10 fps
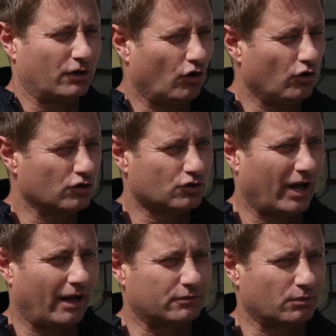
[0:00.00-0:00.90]
But it also
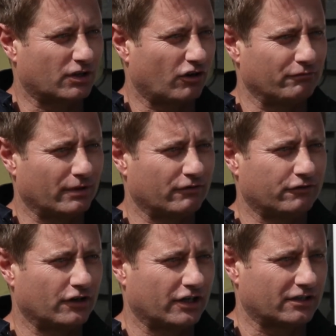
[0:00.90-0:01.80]
helps with government
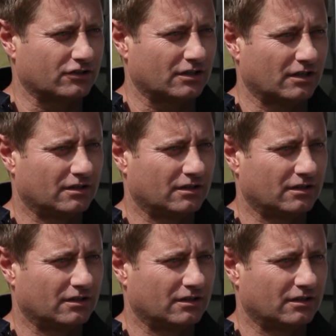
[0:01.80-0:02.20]
funding, doesn't it?